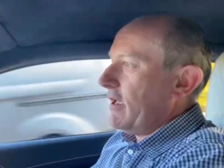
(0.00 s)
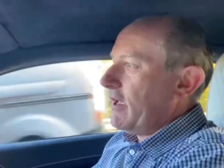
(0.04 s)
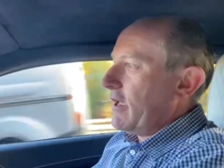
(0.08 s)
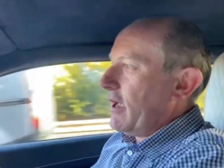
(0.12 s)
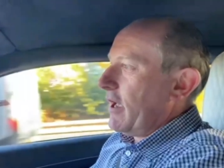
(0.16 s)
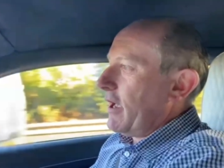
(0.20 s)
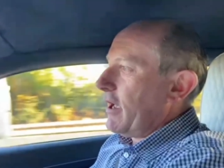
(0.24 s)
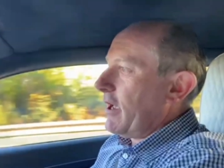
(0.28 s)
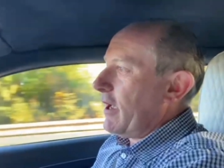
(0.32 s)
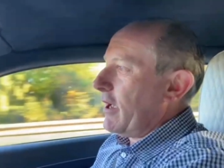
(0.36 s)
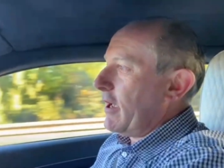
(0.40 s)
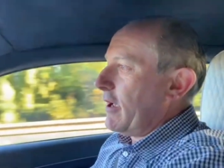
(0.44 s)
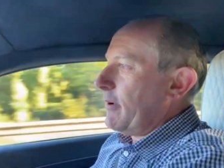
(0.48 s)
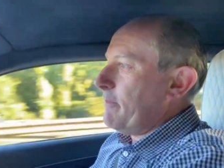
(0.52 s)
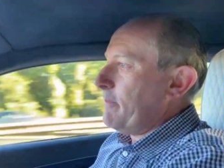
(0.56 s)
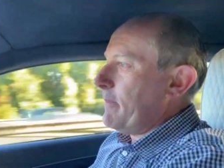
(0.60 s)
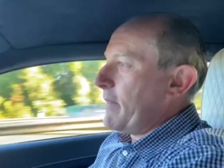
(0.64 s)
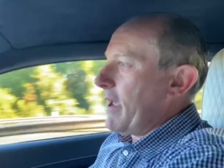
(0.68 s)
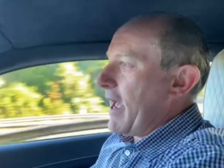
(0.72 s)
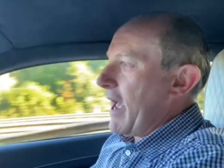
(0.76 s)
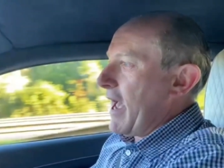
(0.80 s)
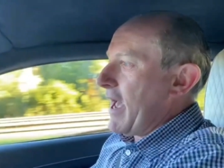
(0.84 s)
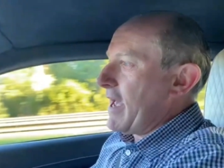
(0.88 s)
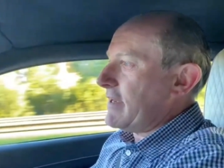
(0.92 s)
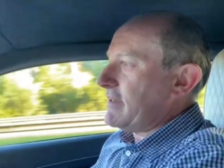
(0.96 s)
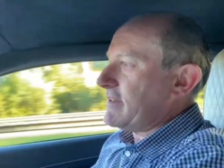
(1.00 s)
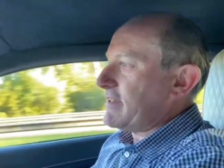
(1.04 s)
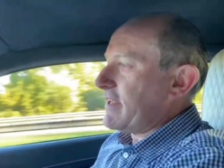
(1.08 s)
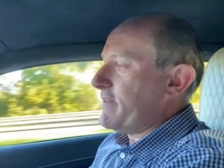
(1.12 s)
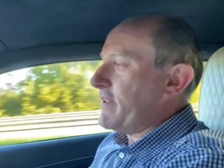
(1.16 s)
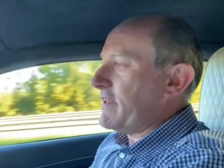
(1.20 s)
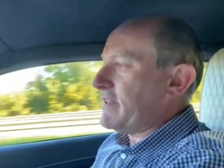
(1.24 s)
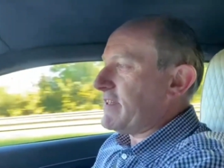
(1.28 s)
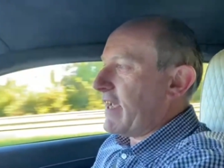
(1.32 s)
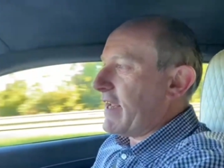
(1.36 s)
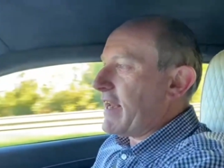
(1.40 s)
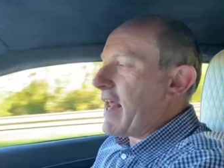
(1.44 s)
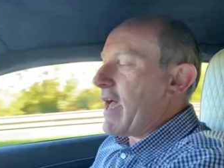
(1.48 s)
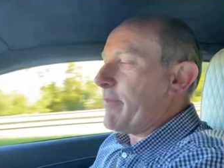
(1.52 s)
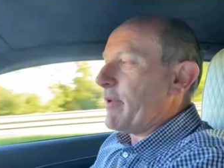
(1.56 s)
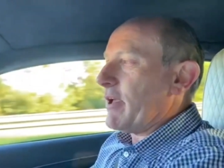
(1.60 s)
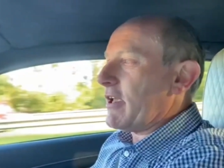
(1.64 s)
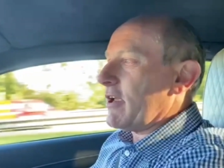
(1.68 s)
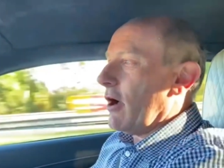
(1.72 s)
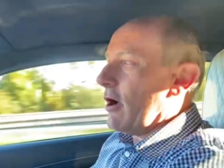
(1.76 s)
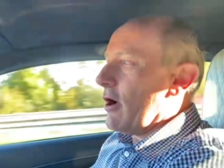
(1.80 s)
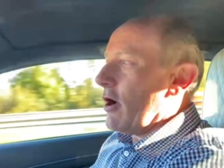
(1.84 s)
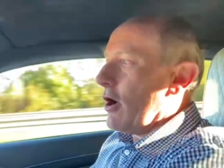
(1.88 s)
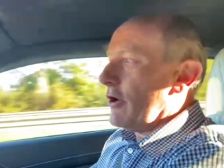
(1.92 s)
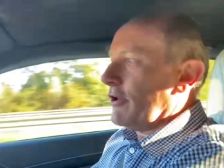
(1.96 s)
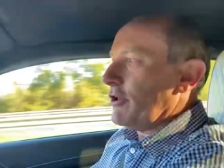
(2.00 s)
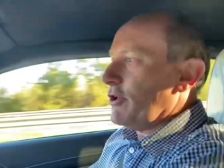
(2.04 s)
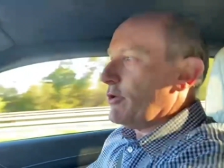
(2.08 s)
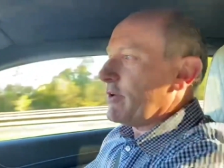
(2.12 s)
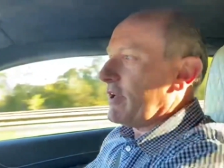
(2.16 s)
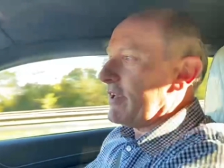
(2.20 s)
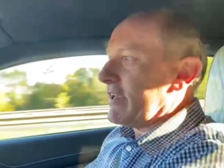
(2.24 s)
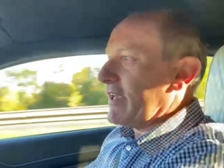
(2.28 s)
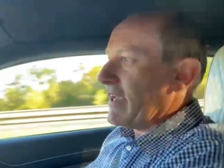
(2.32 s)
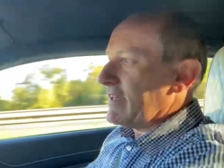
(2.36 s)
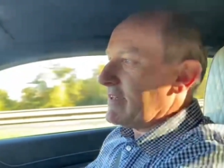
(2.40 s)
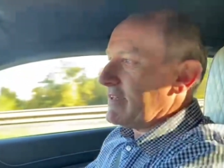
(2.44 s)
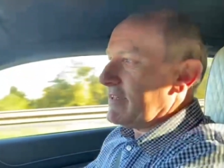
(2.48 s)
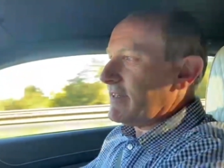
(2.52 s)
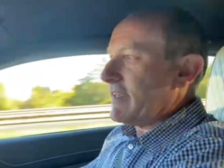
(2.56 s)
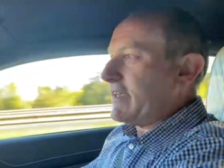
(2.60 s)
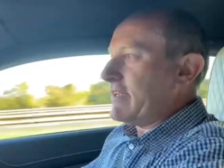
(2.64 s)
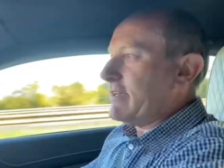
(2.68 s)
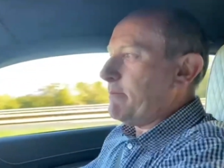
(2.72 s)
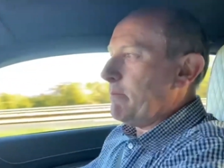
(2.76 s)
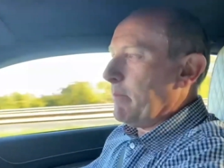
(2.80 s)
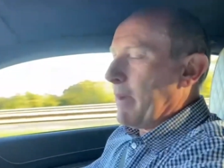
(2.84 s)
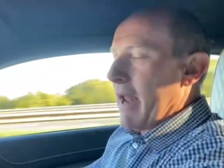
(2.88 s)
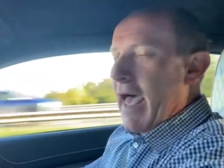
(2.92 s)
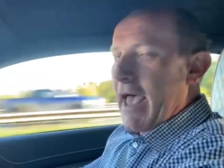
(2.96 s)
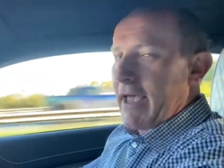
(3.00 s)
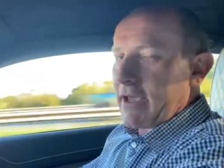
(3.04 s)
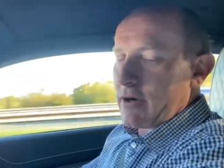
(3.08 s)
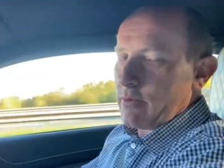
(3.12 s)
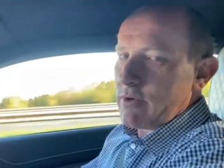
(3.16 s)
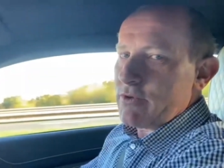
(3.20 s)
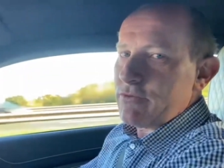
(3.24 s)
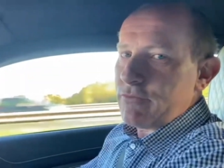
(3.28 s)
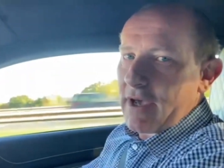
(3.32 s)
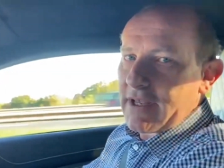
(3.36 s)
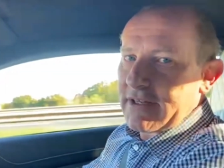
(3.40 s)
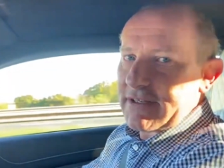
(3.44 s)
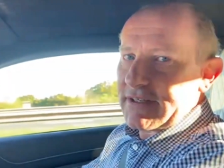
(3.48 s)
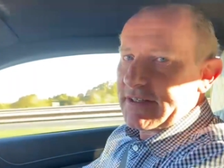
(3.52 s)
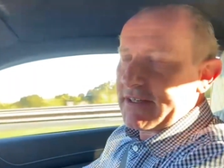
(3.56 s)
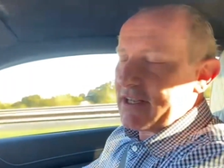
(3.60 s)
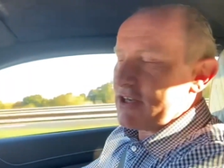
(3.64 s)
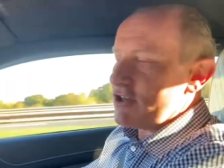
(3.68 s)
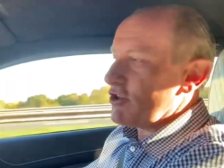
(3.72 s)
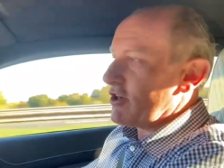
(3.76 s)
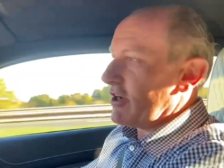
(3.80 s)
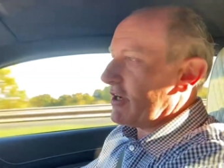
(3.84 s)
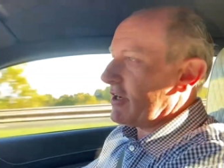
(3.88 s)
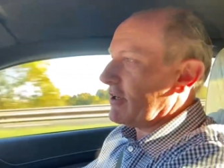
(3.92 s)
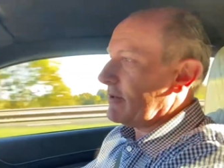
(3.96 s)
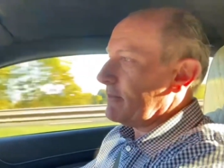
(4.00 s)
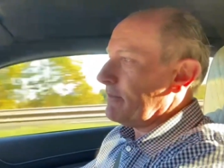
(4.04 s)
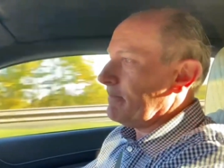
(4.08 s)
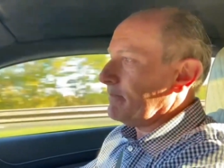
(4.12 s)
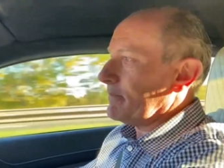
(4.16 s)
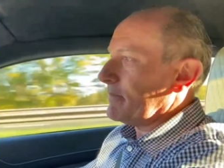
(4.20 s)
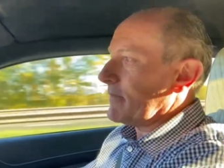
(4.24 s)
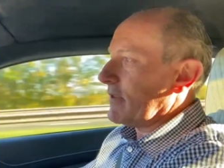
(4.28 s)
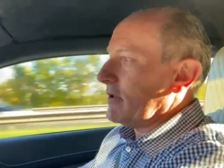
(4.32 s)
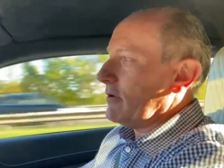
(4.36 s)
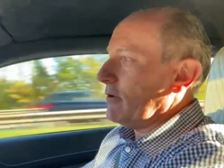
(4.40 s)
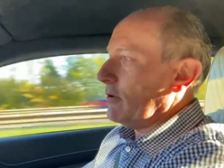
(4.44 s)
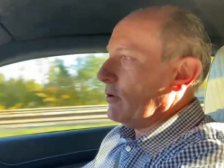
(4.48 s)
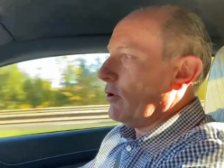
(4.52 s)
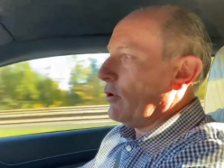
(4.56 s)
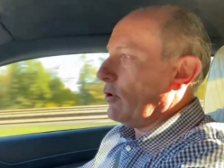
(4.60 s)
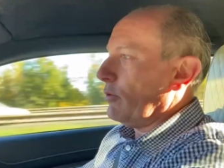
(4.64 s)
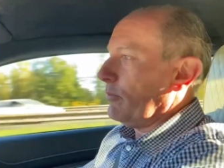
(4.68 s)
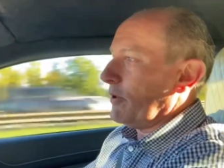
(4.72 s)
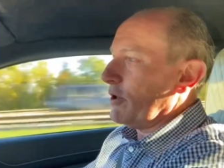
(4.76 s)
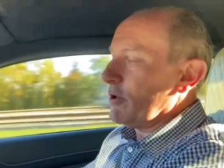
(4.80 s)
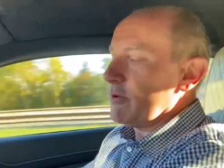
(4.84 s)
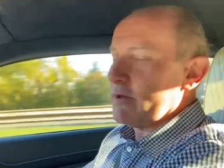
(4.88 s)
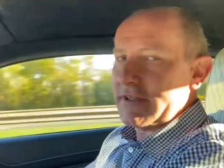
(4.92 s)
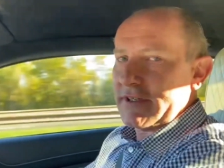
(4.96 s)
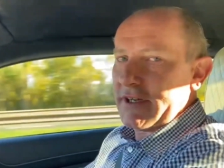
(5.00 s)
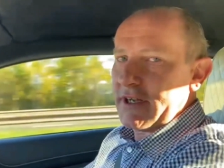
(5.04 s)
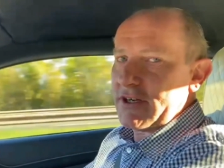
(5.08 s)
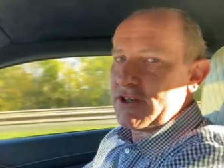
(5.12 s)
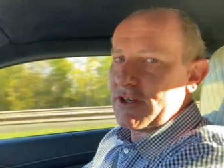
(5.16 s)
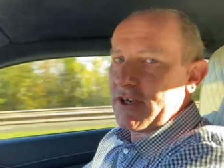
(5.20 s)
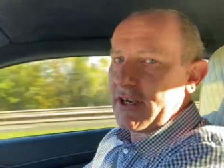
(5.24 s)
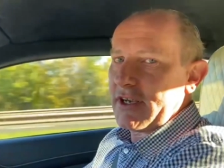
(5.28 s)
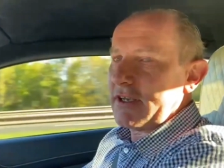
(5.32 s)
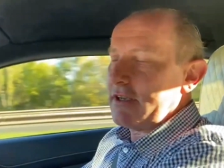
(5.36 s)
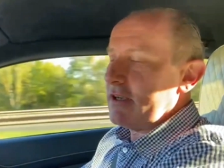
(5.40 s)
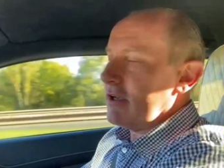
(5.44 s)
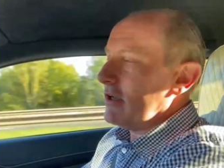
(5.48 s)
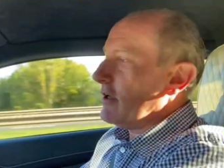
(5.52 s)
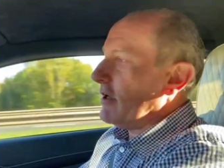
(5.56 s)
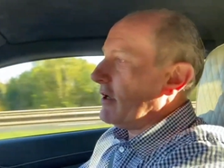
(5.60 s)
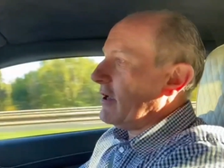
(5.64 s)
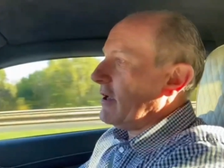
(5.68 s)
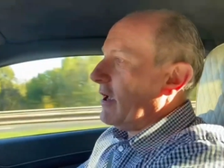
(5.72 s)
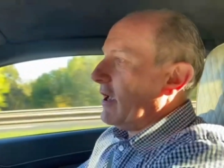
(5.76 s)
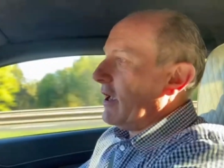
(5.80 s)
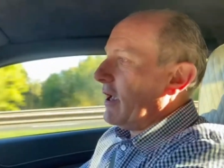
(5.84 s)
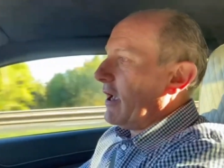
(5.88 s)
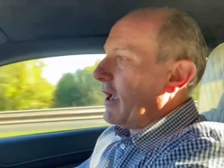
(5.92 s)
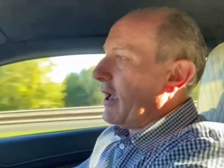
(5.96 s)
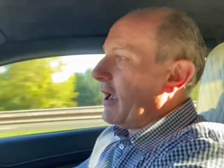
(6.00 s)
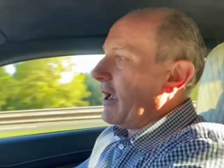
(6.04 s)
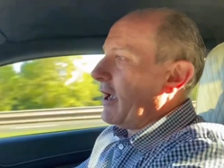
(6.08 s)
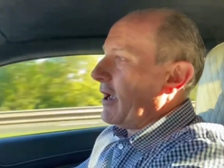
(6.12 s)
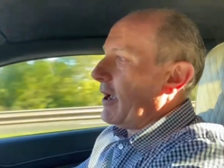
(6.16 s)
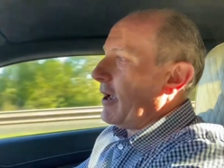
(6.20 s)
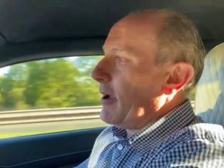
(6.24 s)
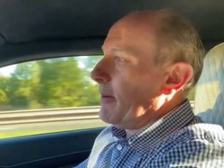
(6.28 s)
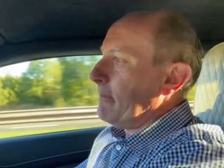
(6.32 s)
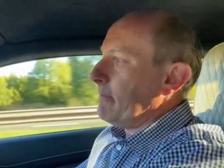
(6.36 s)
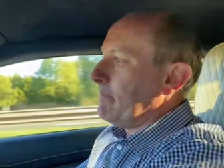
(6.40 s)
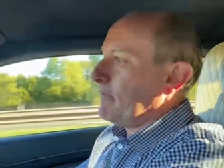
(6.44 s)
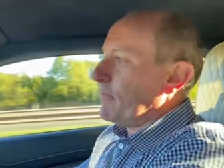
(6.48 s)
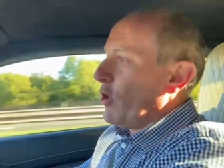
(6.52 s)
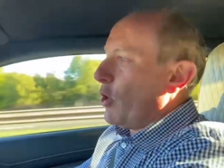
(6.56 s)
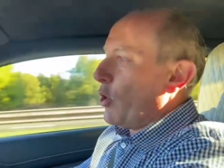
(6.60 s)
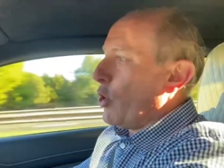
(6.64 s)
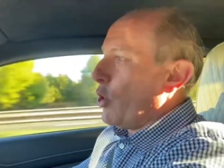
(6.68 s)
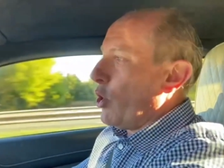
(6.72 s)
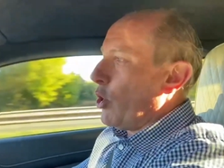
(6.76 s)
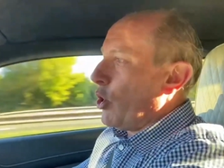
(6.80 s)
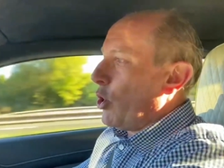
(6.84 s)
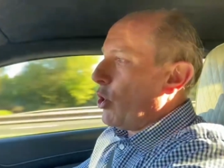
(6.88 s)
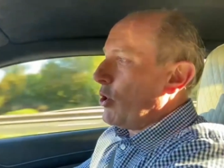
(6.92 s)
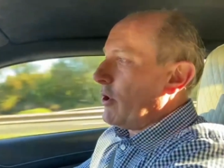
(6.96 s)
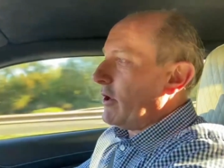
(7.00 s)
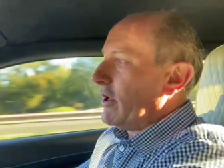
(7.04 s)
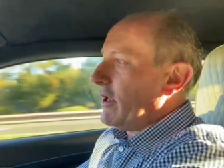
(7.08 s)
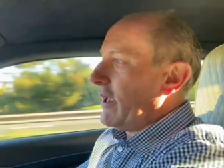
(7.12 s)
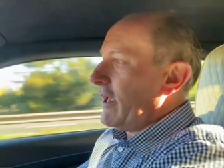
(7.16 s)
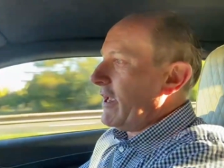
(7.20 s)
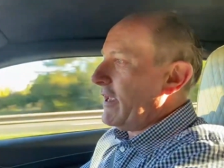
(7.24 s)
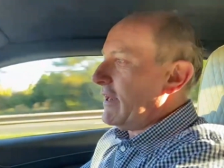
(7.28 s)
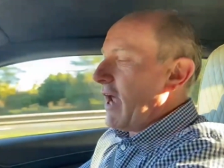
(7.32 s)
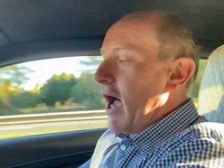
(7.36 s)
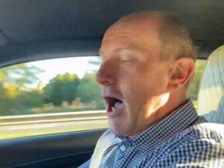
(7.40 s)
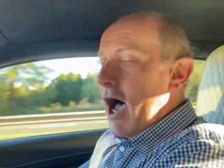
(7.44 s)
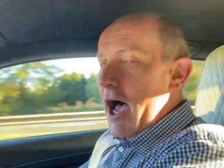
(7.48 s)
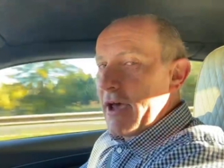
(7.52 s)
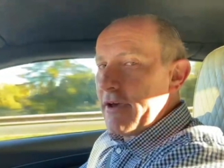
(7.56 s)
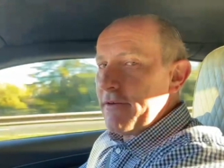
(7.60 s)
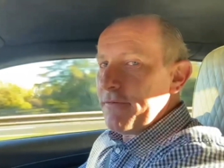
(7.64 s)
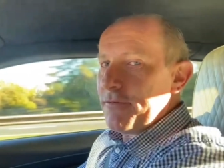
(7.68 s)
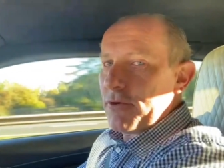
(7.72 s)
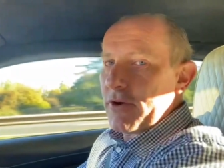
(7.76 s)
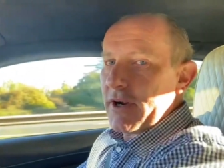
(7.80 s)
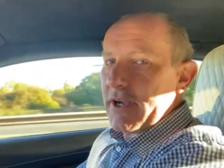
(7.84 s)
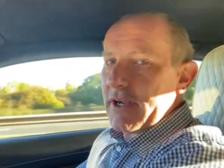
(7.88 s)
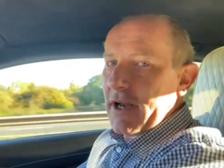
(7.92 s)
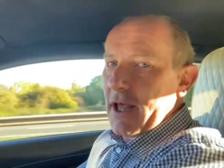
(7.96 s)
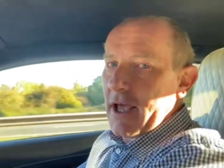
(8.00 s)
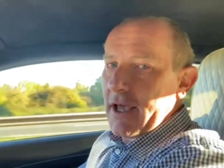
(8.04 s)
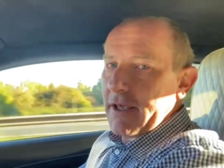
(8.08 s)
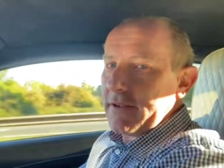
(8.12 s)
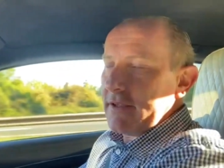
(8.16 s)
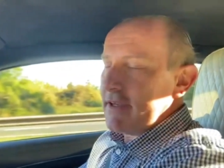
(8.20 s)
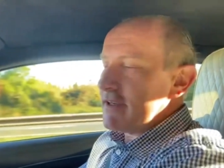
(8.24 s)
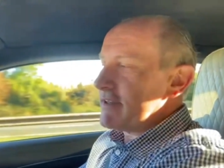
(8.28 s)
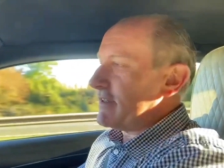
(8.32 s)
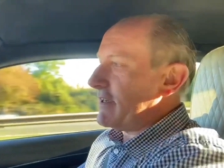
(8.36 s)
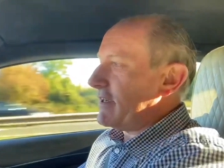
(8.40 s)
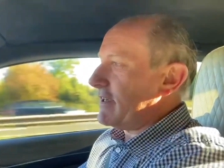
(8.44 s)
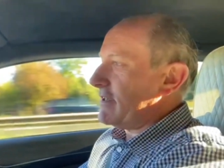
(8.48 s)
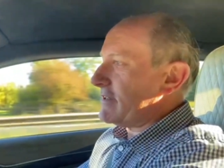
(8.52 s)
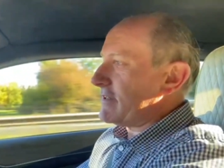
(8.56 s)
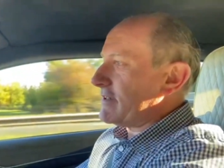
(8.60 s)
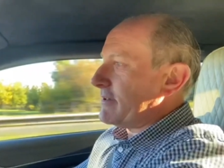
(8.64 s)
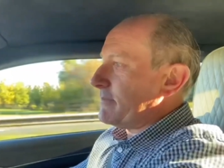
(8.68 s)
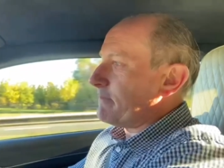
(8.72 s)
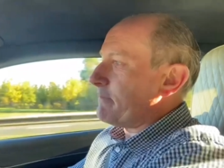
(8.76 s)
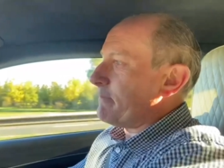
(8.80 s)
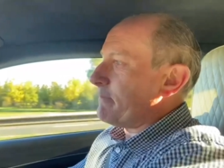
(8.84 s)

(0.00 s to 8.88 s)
and in the Dynamic R you could get it in black with red stitching or blue stitching, or in ivory like this is.